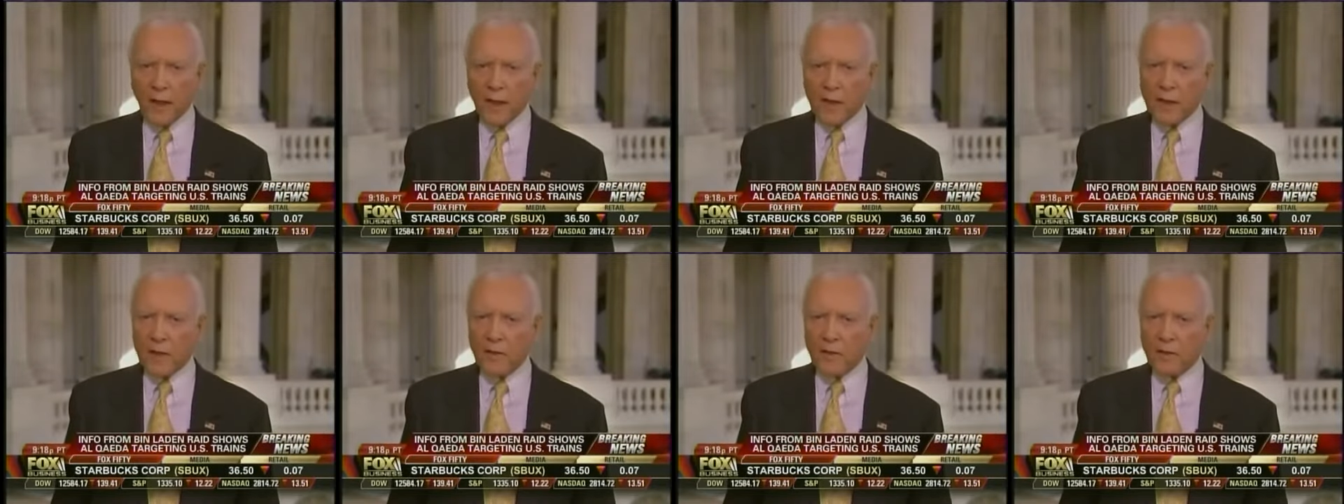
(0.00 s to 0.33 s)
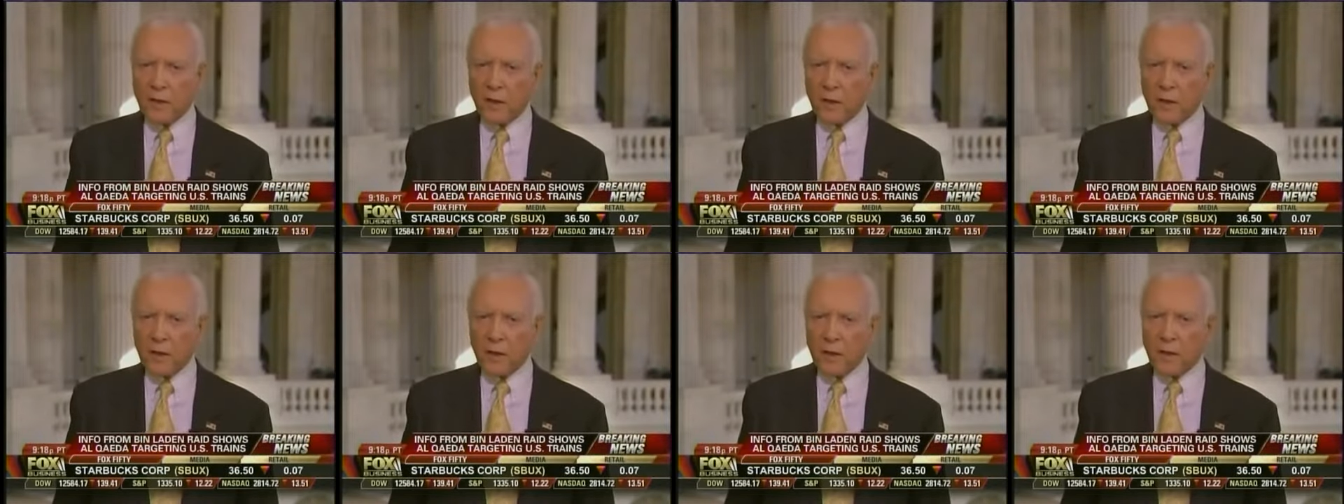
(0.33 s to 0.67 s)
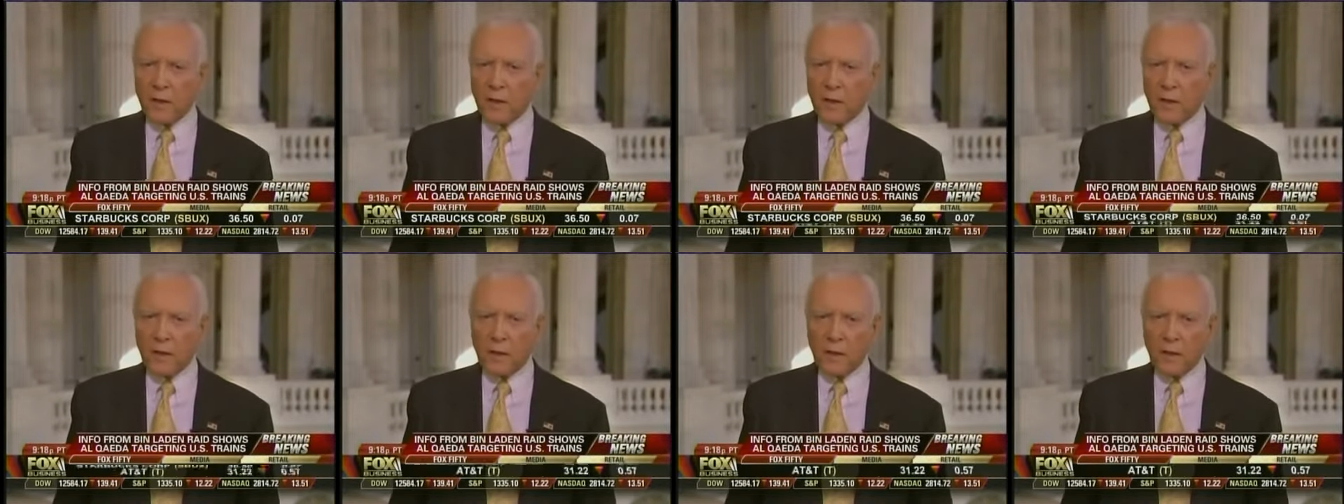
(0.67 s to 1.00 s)
And I can
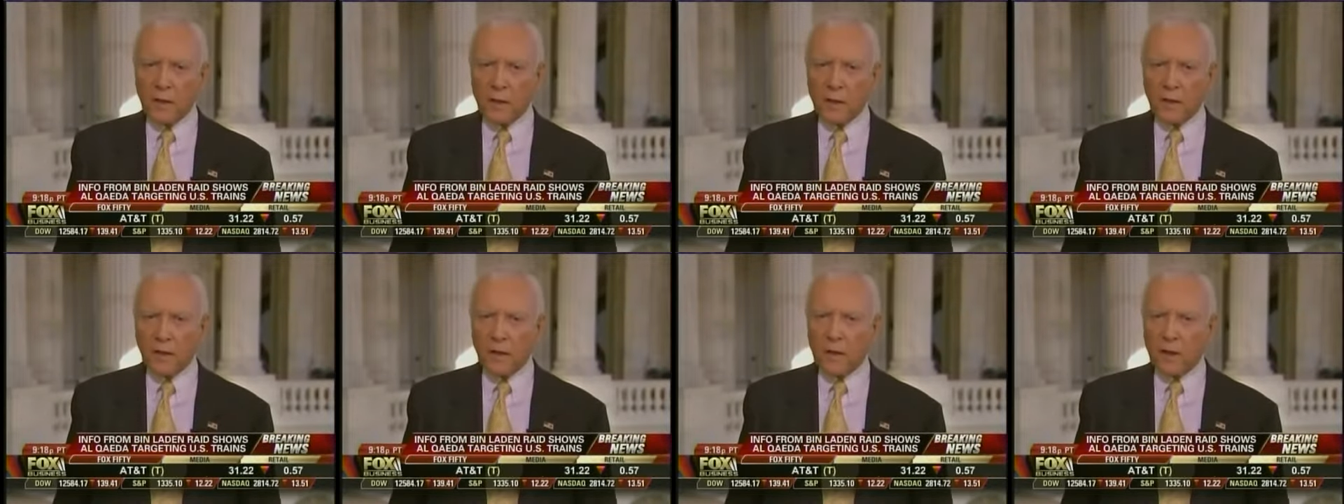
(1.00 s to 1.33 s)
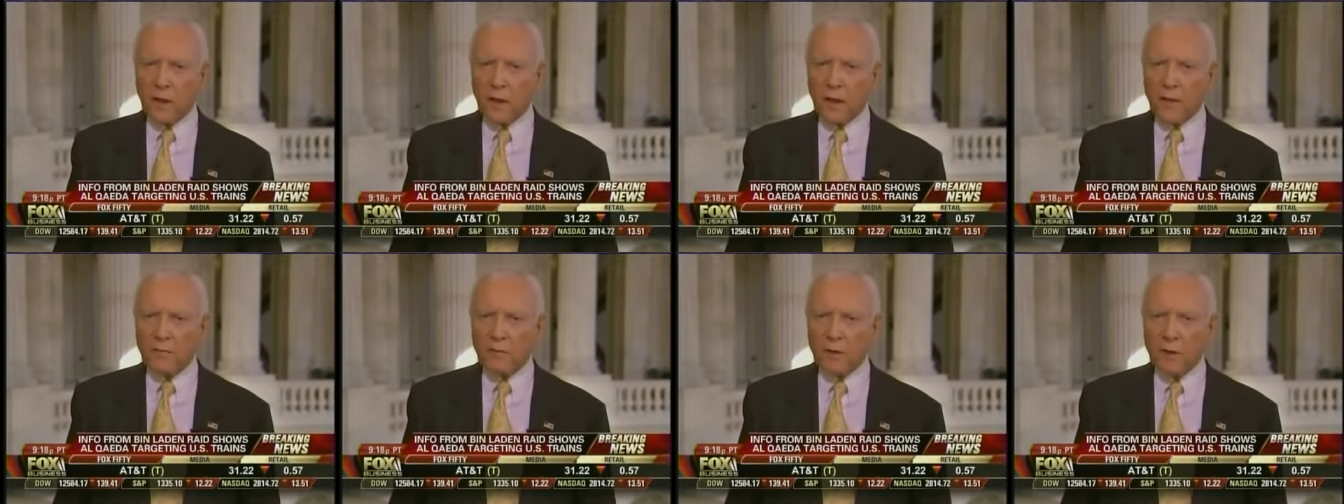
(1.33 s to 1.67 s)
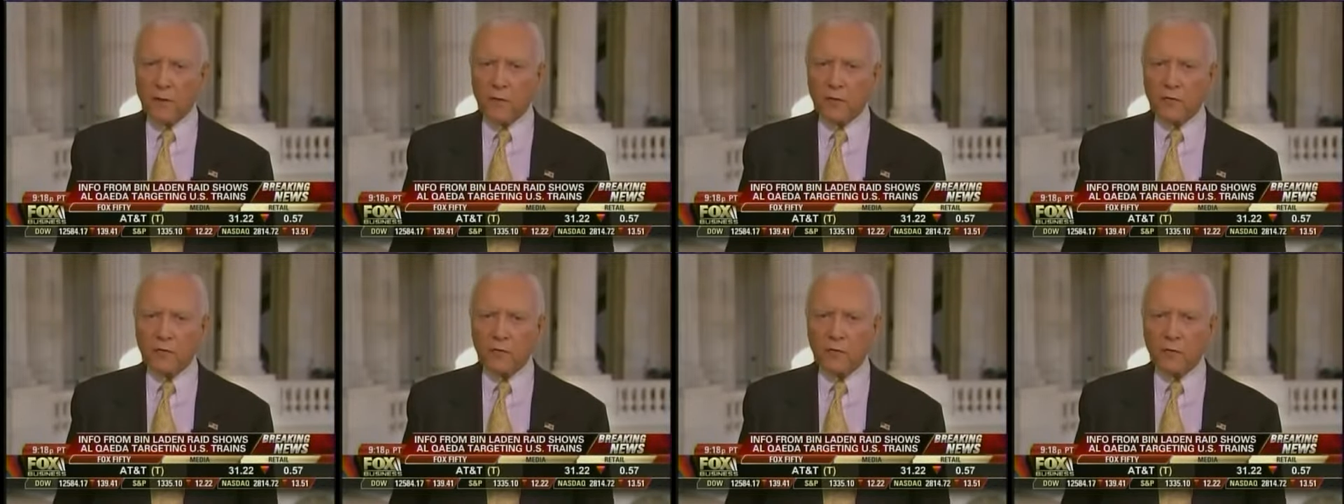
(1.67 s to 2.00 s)
tell you, there are a lot
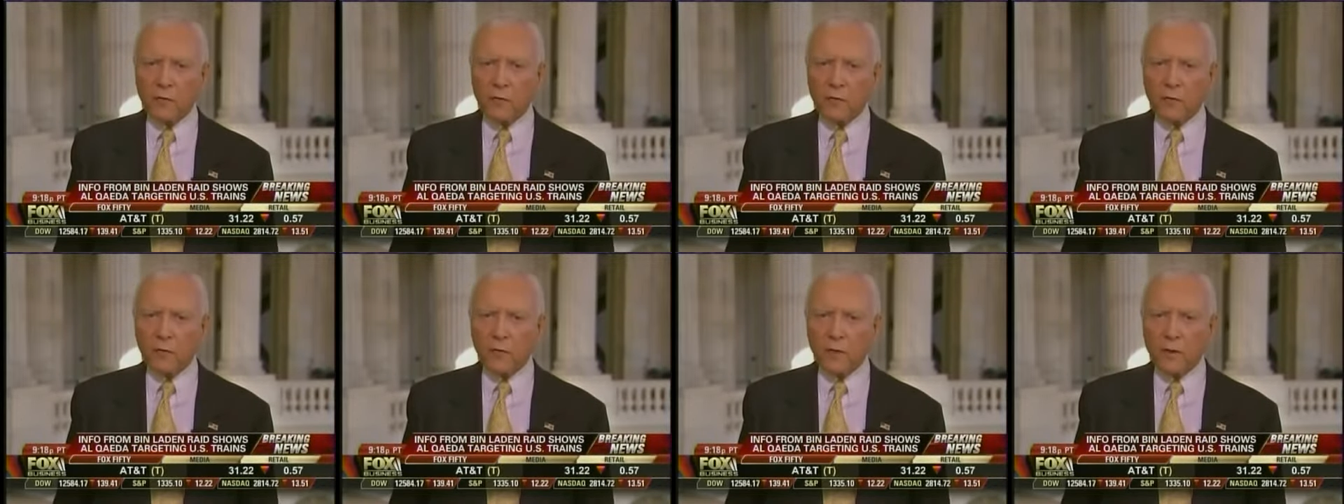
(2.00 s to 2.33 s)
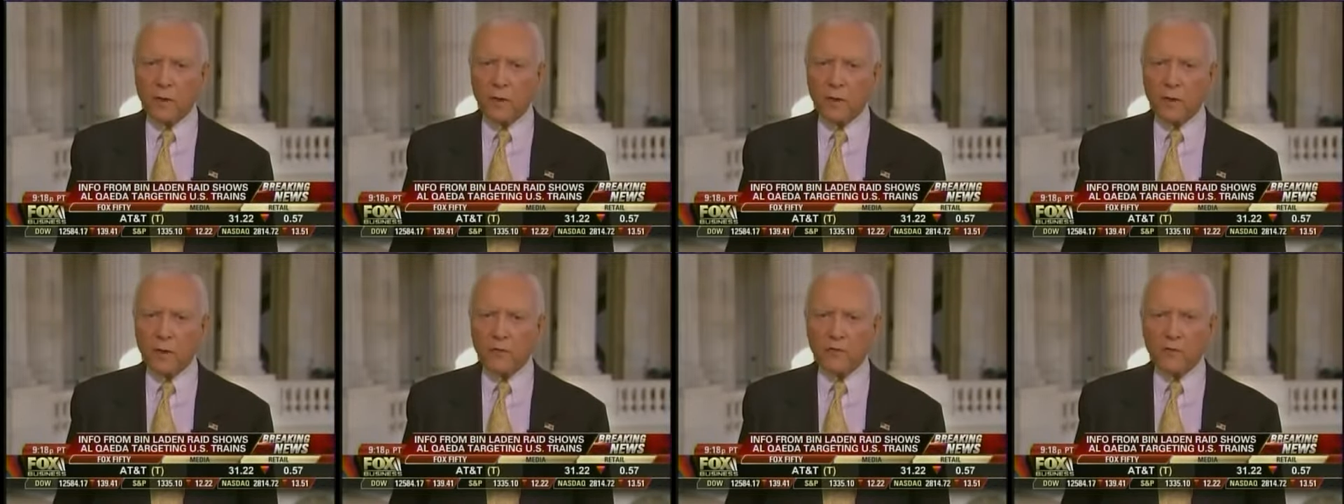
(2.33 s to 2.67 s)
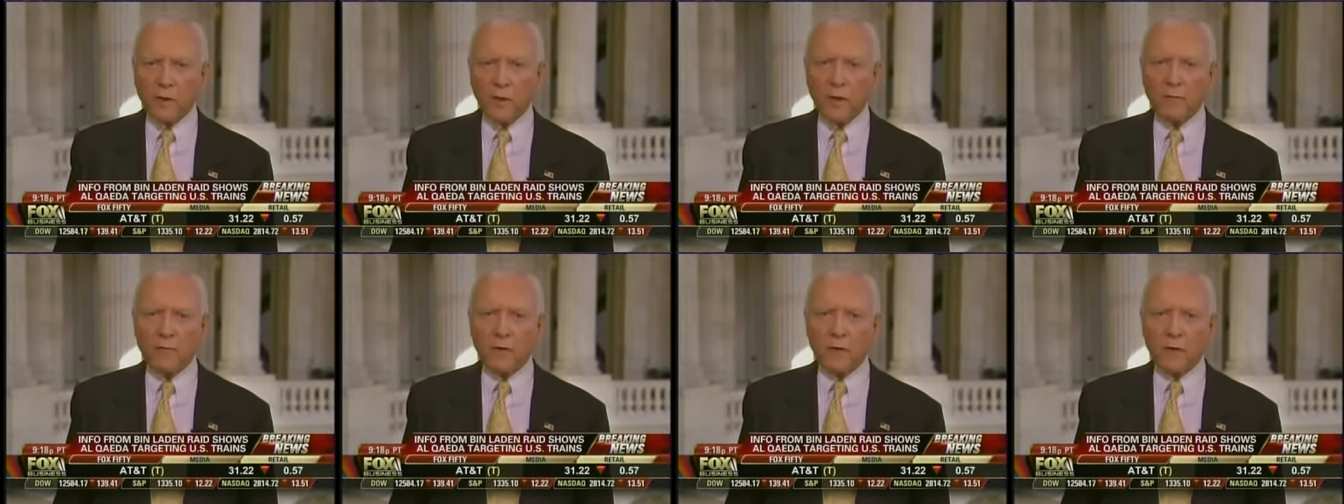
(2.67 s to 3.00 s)
of others who are doing
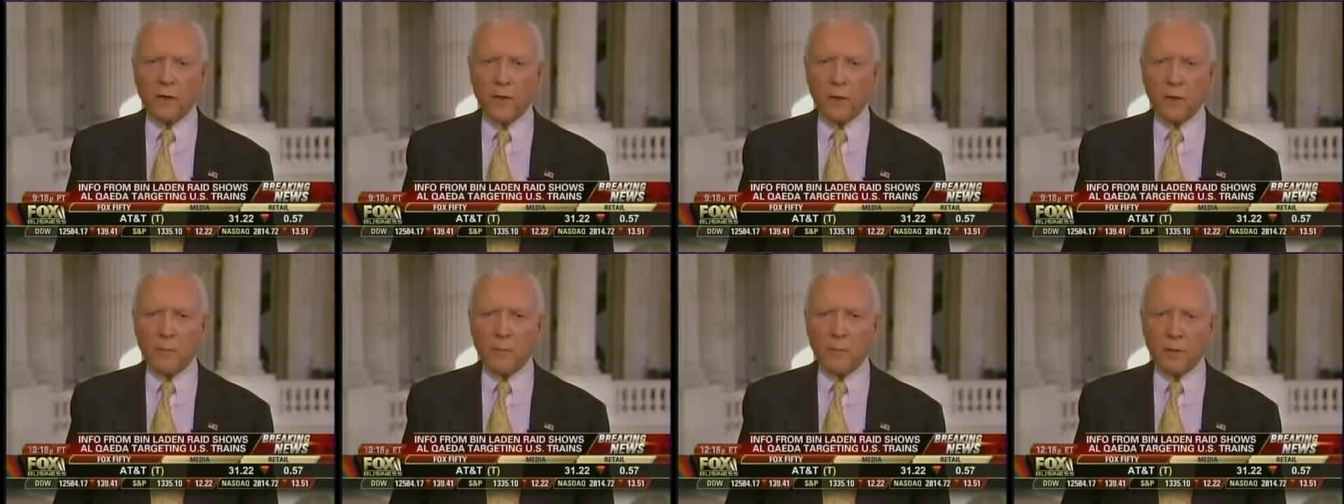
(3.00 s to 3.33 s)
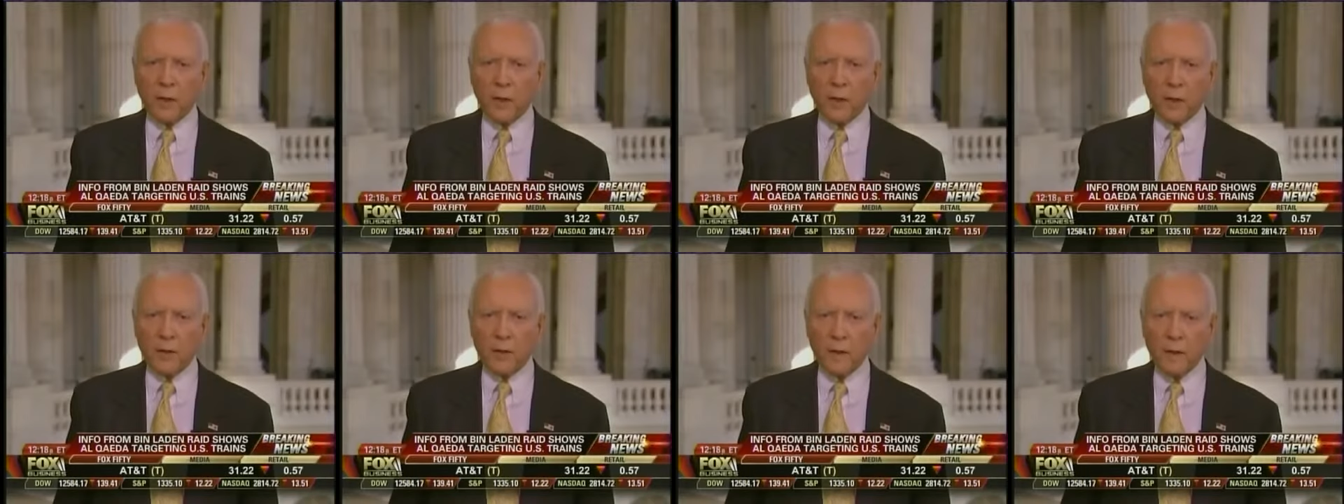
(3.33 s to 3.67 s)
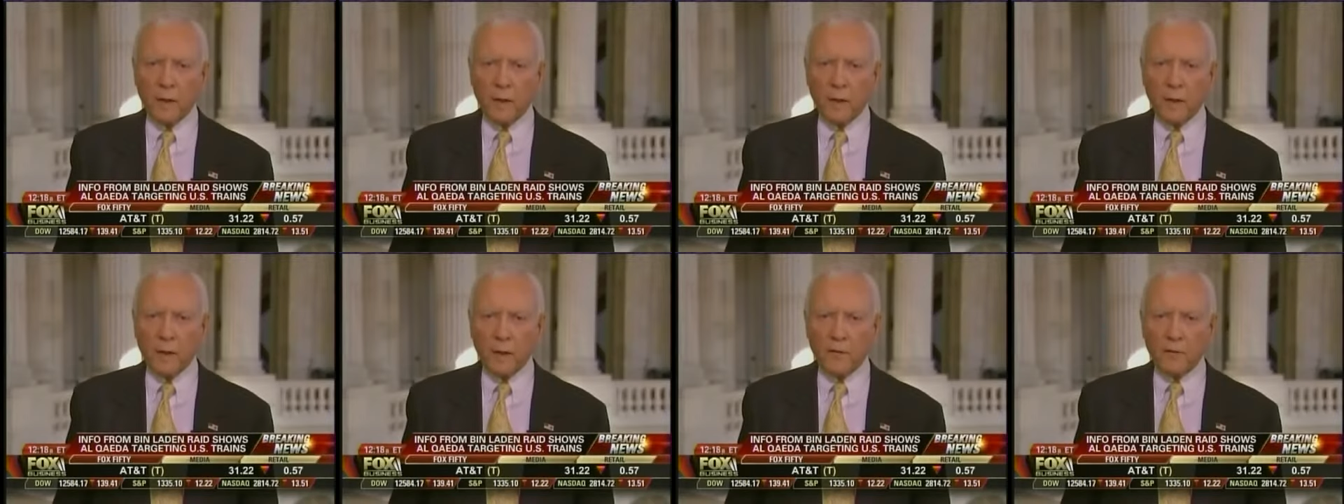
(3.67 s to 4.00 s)
it that you never hear
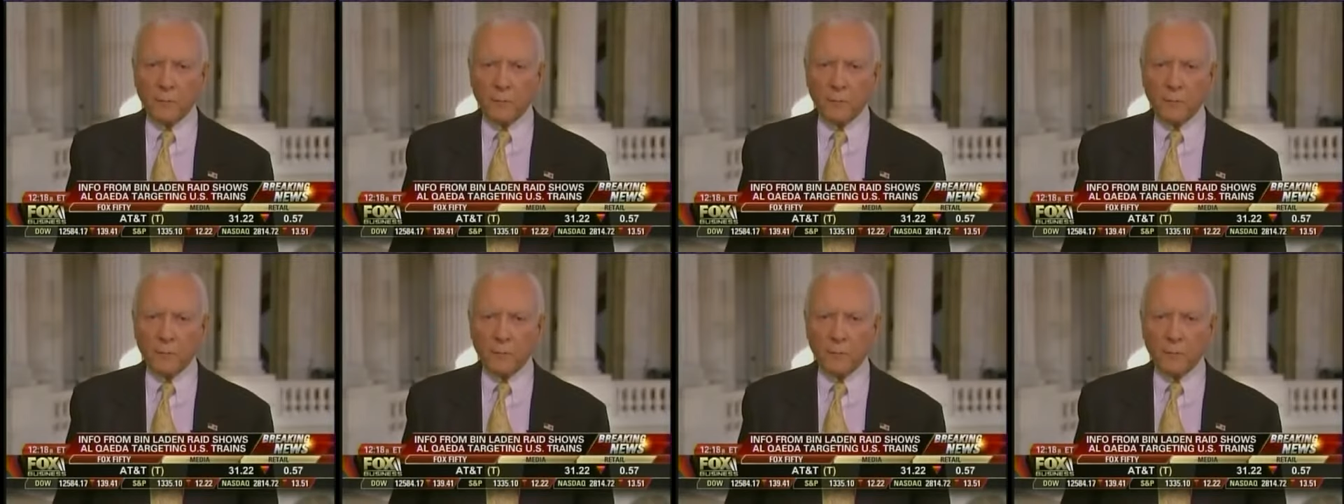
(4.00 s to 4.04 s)
about,